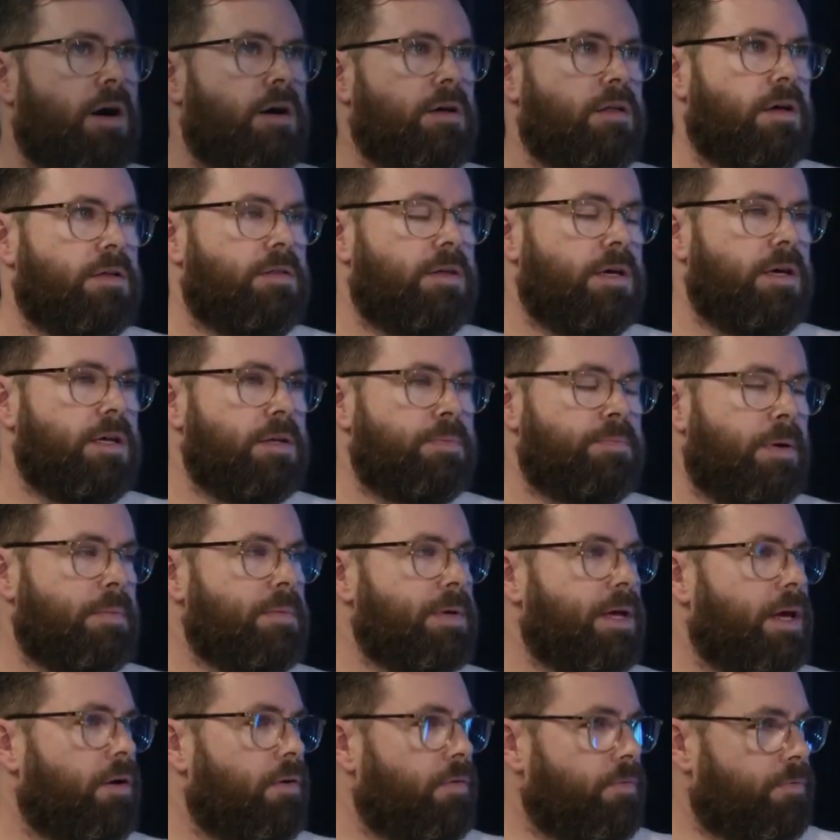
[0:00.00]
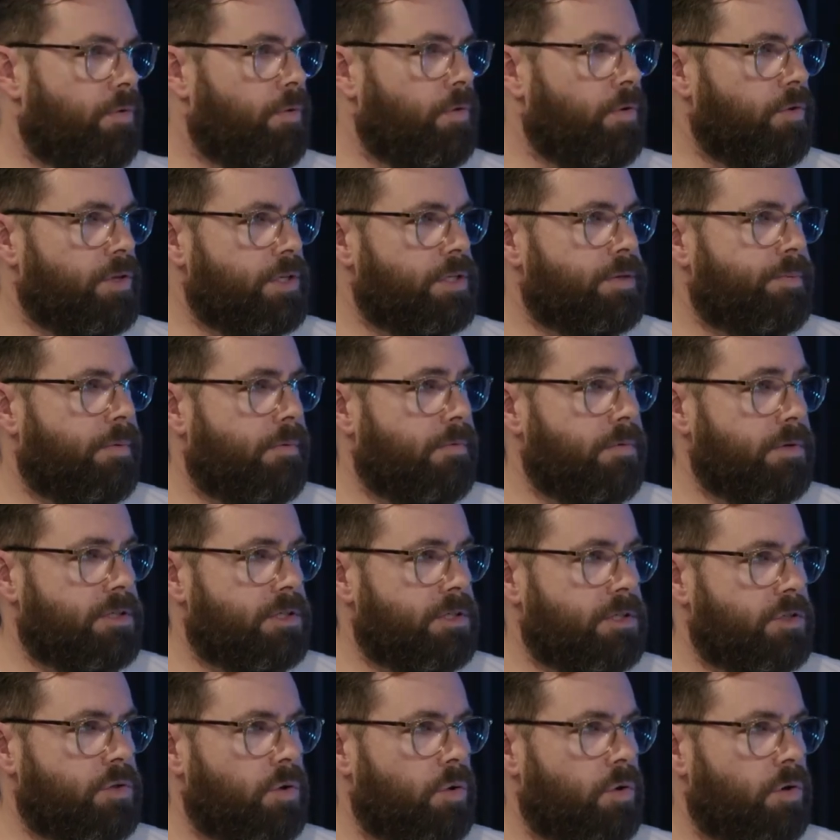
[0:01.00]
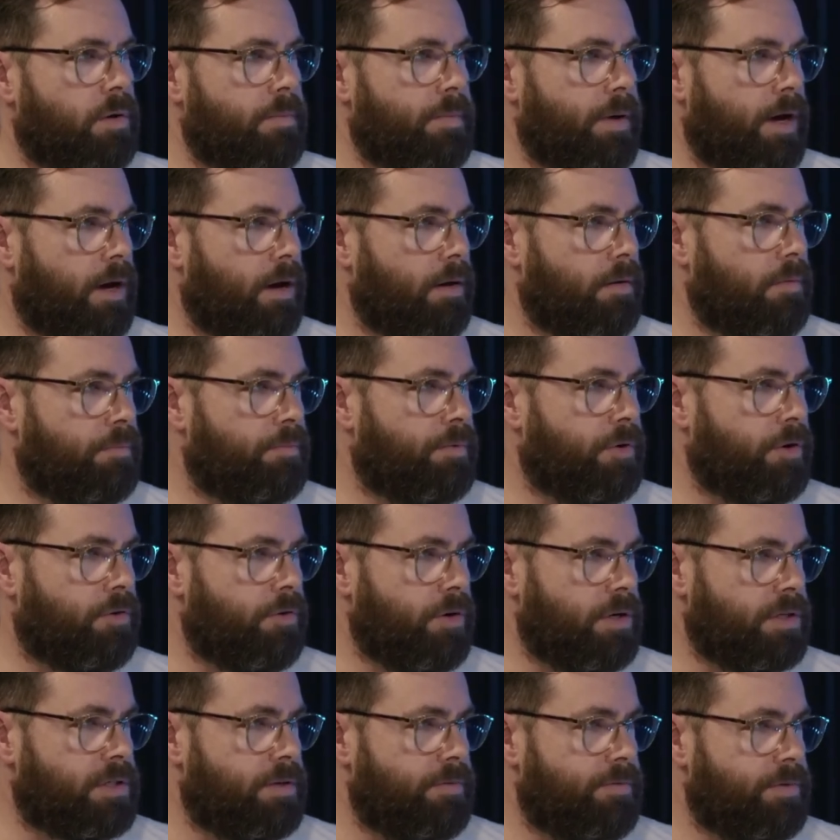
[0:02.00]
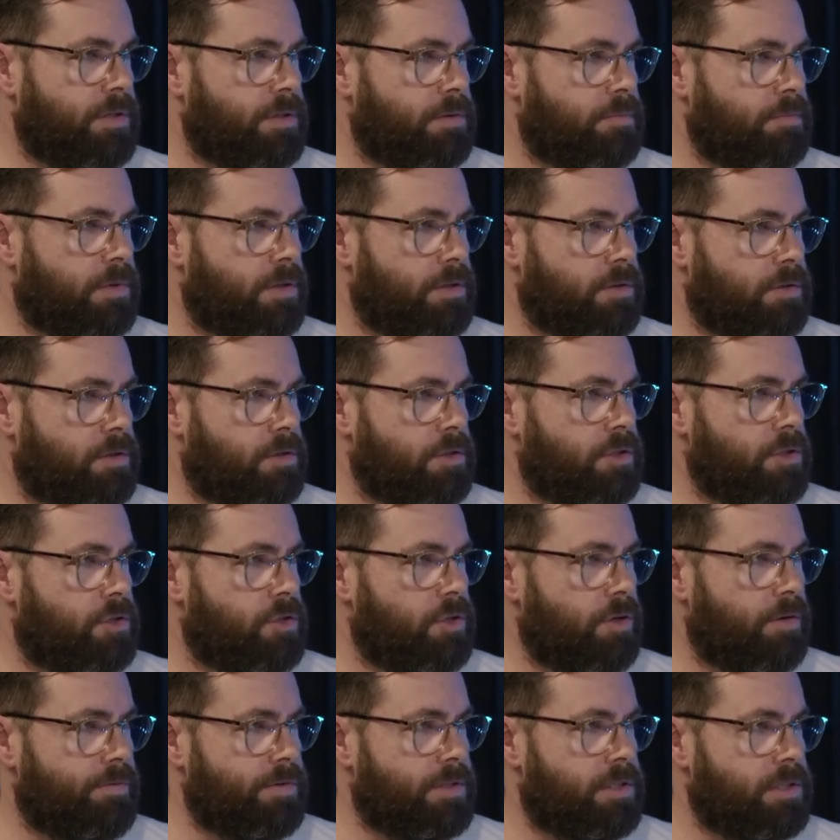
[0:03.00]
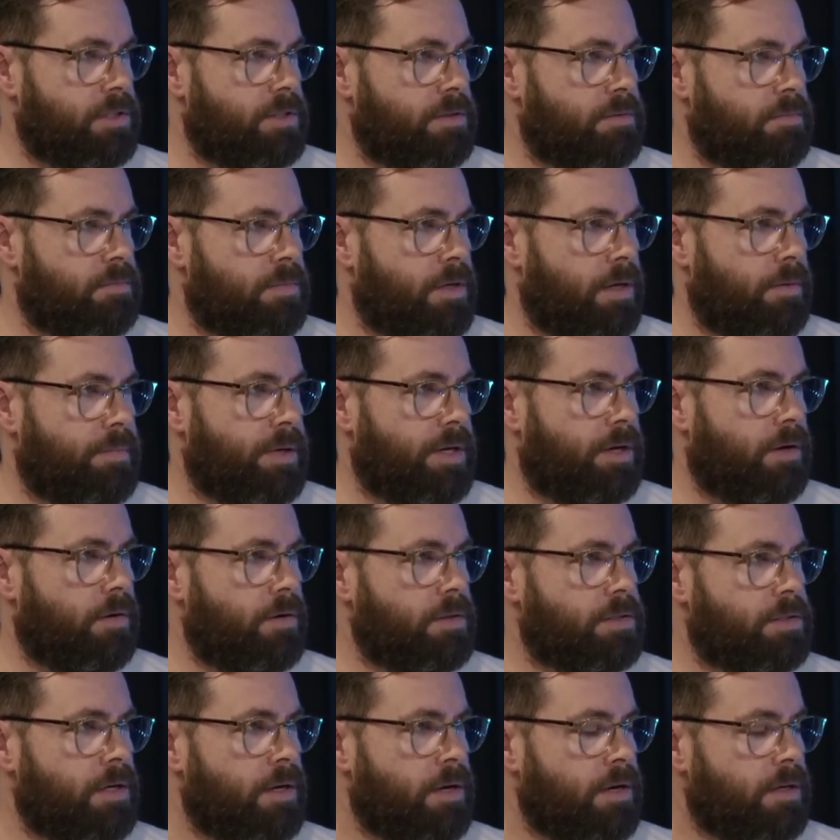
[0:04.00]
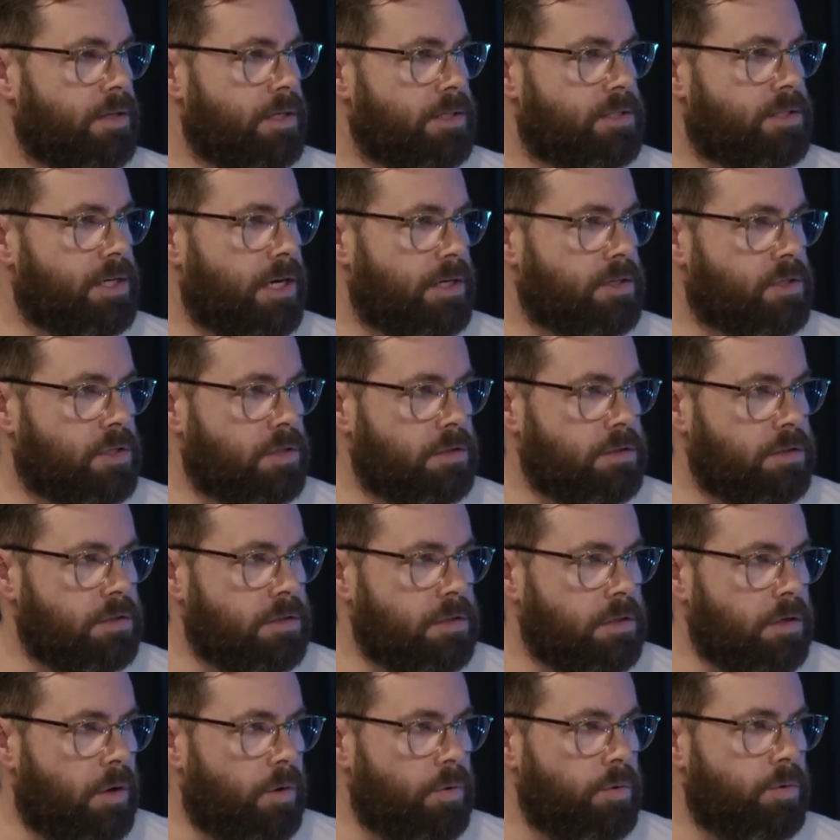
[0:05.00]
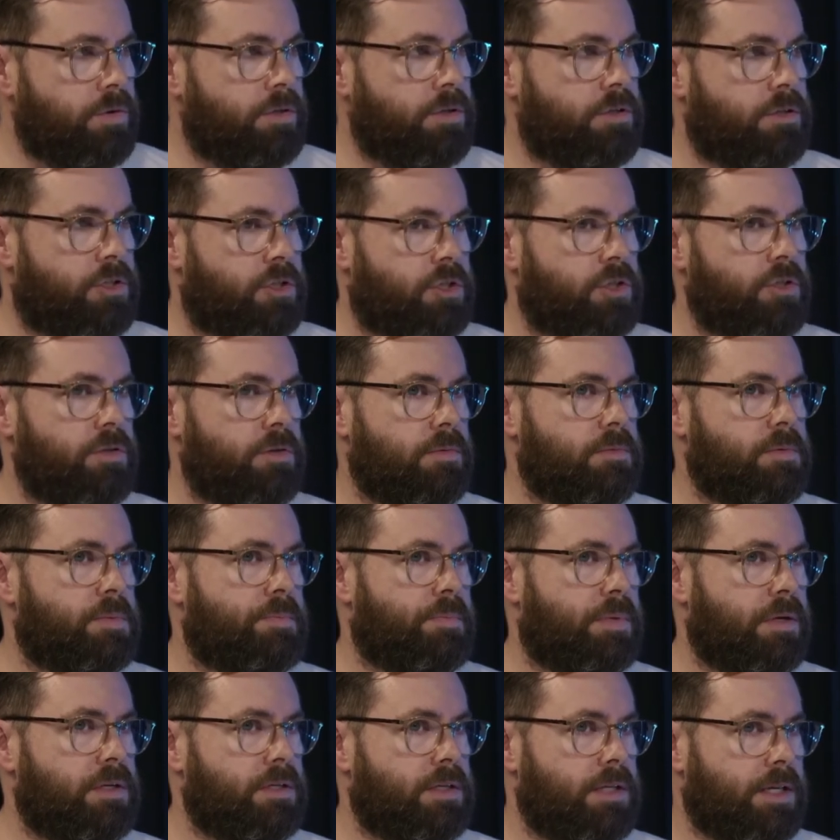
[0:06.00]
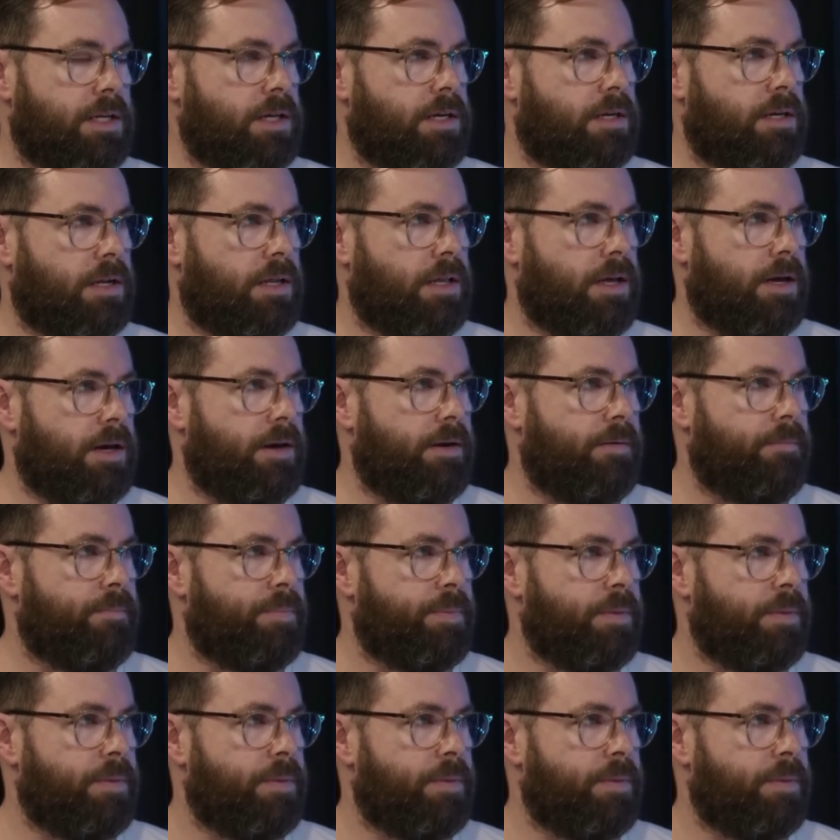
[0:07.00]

think it's probably helpful at this point to talk about progressivism and conservatism Great. because they're such loaded terms politically.